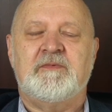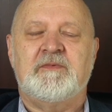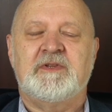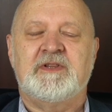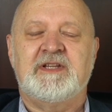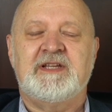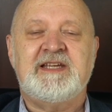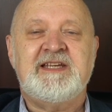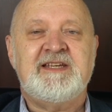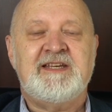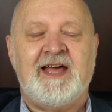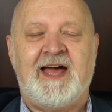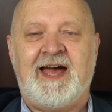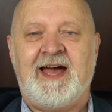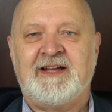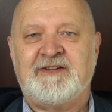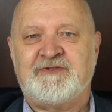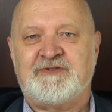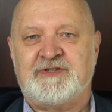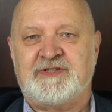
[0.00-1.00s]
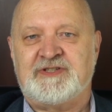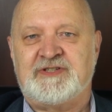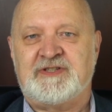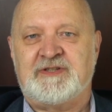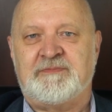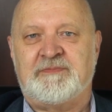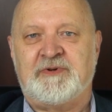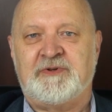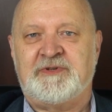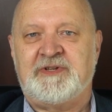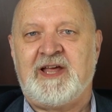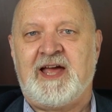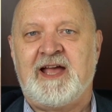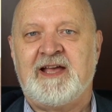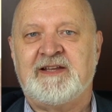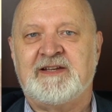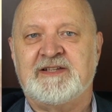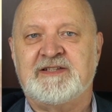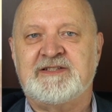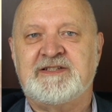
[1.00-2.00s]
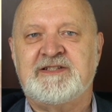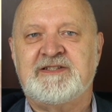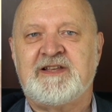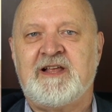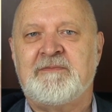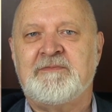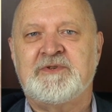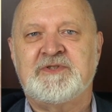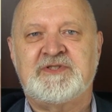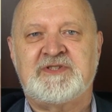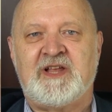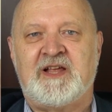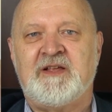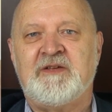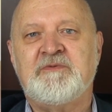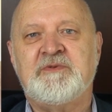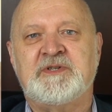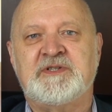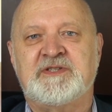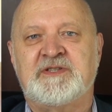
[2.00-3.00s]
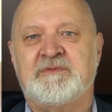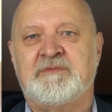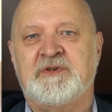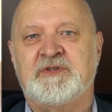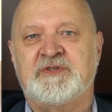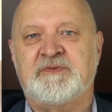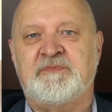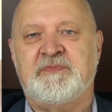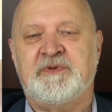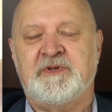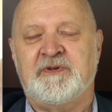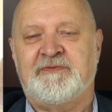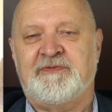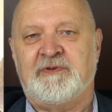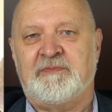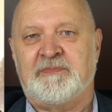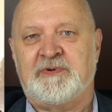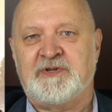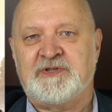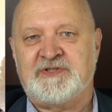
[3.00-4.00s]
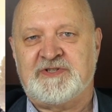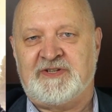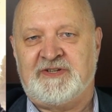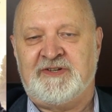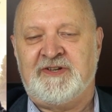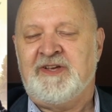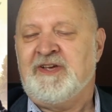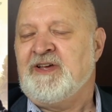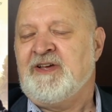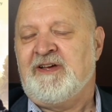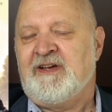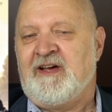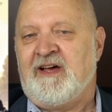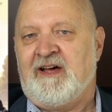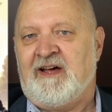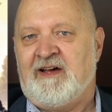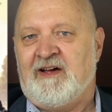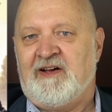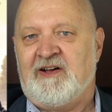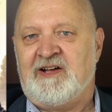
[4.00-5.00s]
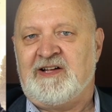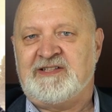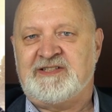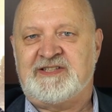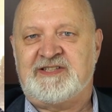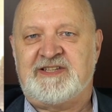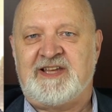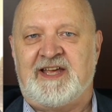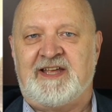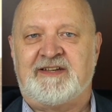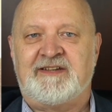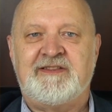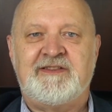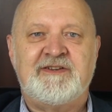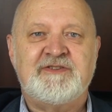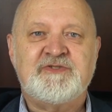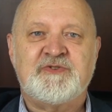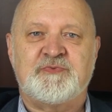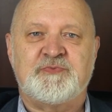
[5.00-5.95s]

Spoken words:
lead actress, the protagonist, is almost always the most beautiful person on set. There's a